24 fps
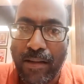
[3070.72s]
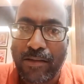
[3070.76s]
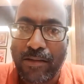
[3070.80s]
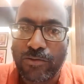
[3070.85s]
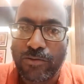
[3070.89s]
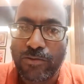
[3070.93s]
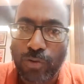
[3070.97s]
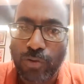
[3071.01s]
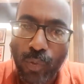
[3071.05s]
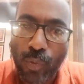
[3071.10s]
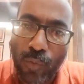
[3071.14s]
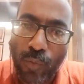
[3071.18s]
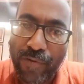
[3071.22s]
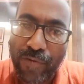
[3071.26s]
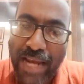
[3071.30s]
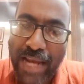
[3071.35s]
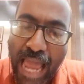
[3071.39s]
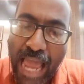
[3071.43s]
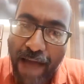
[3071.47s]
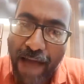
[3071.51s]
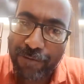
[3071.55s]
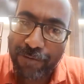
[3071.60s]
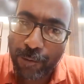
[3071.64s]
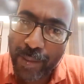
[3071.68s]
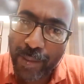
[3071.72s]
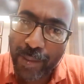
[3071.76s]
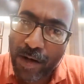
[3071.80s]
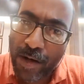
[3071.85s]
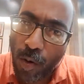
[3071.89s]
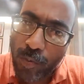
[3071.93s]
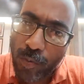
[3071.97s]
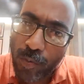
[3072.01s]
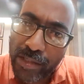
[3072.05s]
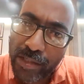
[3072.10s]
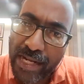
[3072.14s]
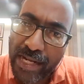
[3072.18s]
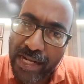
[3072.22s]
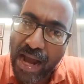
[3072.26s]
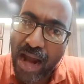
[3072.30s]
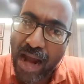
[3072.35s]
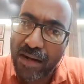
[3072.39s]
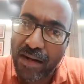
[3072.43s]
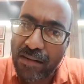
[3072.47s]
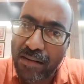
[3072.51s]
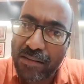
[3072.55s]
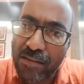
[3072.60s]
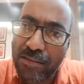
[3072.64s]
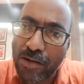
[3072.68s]
So we have to be on the
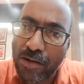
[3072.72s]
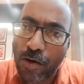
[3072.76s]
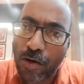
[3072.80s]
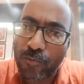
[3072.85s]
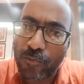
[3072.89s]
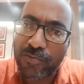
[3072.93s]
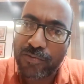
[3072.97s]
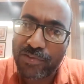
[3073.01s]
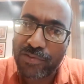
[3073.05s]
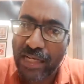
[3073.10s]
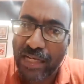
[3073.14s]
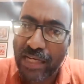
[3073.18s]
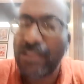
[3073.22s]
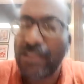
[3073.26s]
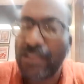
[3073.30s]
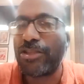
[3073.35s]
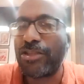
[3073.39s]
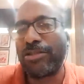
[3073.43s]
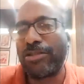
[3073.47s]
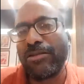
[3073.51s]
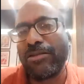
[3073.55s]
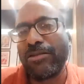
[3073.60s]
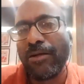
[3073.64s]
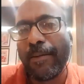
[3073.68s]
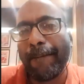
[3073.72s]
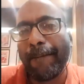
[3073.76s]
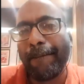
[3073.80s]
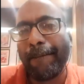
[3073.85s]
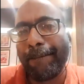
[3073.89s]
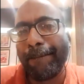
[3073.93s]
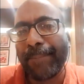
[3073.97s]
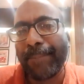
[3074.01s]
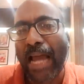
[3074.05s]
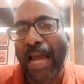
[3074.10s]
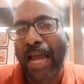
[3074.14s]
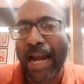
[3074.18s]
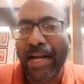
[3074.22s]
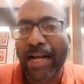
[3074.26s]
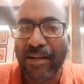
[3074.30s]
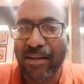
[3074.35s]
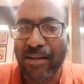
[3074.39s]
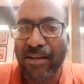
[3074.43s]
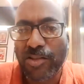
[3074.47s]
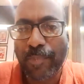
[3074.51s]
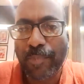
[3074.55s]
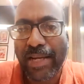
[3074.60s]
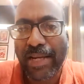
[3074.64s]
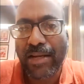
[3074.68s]
alert of such
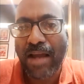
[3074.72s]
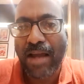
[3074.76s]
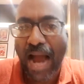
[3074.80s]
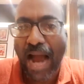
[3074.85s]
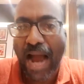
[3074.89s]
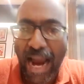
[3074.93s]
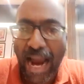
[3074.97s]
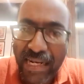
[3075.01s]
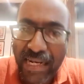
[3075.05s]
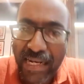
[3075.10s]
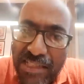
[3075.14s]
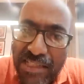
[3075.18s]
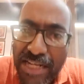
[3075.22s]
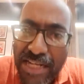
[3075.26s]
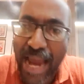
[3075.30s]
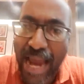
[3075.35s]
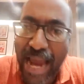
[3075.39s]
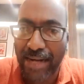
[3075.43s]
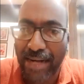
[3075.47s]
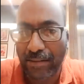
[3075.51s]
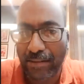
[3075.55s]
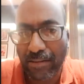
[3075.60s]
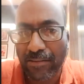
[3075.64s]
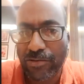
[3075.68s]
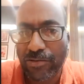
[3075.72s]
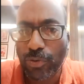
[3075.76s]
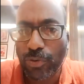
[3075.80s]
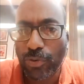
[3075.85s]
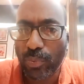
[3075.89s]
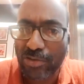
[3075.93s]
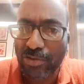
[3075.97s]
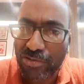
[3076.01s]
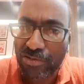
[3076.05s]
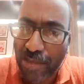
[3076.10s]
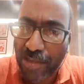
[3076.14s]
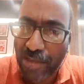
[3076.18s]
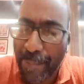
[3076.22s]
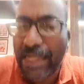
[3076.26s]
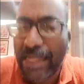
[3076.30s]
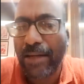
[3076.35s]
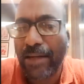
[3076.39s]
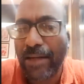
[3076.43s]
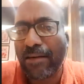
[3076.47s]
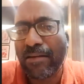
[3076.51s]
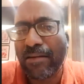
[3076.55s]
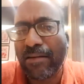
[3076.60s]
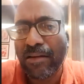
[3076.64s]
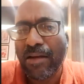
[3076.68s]
ideas being hijacked. So the
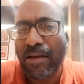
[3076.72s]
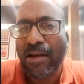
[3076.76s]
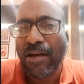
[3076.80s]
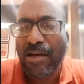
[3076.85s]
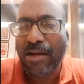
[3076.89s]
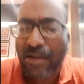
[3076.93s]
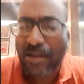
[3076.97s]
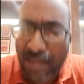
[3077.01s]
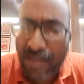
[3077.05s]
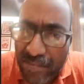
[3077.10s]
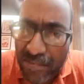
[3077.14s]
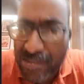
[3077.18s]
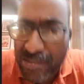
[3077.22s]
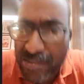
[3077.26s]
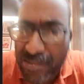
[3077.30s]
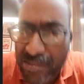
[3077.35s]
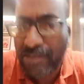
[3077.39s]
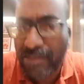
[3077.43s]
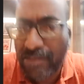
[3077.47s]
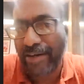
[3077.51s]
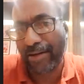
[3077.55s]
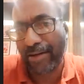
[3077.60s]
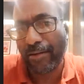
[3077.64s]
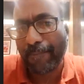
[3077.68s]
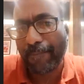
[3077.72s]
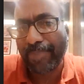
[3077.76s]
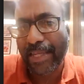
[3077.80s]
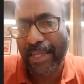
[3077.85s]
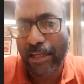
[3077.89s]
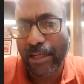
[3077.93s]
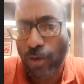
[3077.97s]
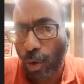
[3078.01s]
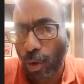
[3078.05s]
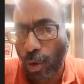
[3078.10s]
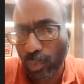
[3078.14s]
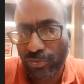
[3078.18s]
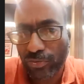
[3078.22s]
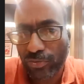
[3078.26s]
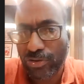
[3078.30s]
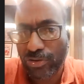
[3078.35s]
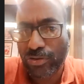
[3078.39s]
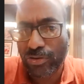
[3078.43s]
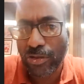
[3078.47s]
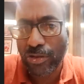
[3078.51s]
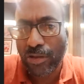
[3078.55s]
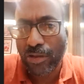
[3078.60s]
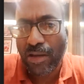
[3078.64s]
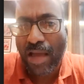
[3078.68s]
Semitic Christian
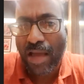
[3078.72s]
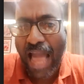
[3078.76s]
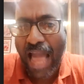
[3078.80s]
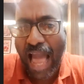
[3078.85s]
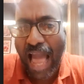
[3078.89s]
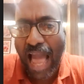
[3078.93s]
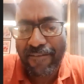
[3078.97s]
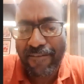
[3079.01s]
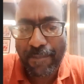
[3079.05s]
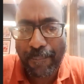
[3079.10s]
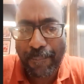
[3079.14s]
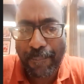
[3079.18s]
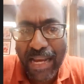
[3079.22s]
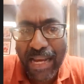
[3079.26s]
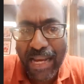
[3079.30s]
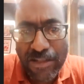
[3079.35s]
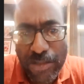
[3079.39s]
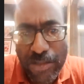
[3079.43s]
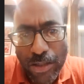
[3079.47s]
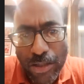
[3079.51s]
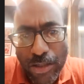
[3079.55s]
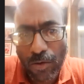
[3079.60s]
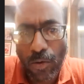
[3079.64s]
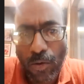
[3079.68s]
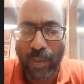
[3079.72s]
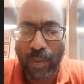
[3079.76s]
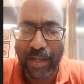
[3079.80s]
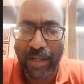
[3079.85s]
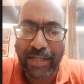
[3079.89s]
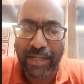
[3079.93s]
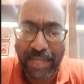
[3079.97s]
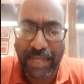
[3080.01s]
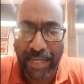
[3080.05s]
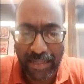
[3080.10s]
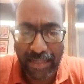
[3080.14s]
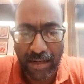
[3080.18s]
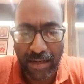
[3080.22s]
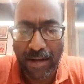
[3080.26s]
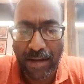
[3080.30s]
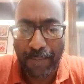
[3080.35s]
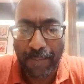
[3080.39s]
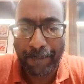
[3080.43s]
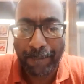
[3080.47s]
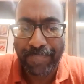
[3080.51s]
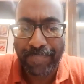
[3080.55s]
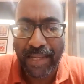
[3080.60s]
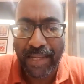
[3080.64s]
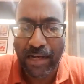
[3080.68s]
ethos have a major role in Kerala
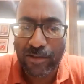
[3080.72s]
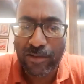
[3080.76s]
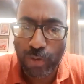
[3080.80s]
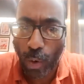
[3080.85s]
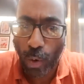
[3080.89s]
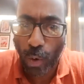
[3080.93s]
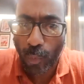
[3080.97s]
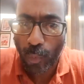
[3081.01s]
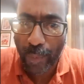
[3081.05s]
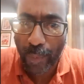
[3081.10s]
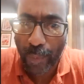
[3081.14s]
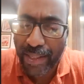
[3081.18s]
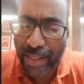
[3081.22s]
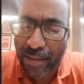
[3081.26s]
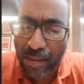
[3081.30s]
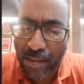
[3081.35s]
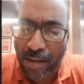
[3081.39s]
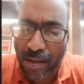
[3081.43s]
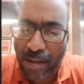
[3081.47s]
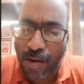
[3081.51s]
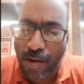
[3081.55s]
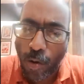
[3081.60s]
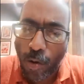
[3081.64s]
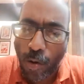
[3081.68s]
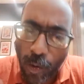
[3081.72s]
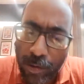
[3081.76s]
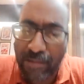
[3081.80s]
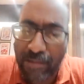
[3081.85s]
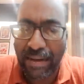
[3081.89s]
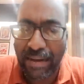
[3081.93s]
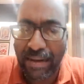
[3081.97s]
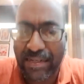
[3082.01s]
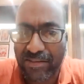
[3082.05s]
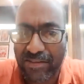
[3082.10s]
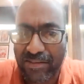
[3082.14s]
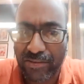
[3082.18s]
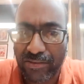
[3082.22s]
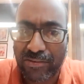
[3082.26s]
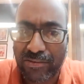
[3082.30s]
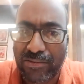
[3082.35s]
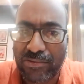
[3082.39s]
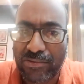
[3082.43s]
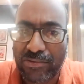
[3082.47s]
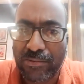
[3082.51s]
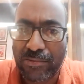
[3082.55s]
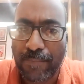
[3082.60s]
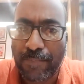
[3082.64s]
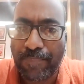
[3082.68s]
in solving all
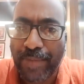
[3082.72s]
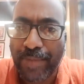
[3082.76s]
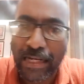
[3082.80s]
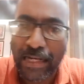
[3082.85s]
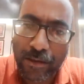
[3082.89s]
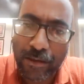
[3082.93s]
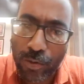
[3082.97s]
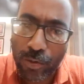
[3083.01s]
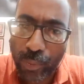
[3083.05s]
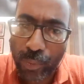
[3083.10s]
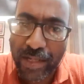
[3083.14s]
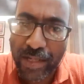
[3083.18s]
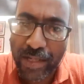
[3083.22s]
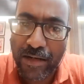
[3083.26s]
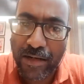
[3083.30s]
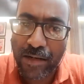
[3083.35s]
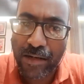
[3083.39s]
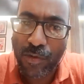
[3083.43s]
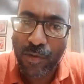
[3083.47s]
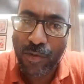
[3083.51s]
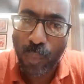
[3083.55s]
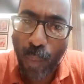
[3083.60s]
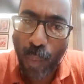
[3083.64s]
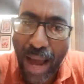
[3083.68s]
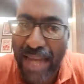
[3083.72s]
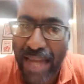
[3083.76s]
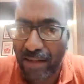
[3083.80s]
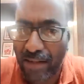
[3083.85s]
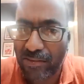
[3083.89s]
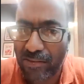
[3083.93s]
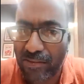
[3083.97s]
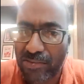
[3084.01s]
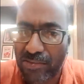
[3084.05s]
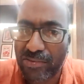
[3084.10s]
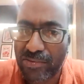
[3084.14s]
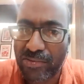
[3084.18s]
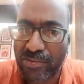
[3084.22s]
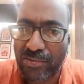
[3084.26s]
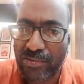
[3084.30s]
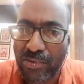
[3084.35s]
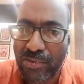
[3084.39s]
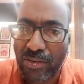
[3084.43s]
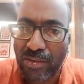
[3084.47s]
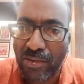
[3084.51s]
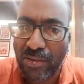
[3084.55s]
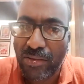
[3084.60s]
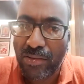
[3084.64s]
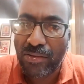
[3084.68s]
crises, including violence.
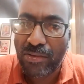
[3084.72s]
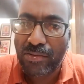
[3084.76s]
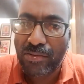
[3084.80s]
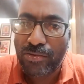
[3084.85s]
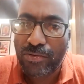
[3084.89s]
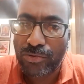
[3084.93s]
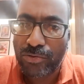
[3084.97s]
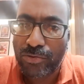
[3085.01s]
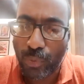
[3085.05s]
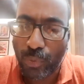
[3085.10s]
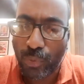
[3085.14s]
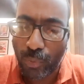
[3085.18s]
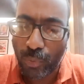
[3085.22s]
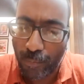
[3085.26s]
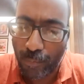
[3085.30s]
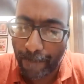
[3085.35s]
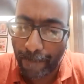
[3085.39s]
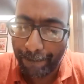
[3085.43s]
So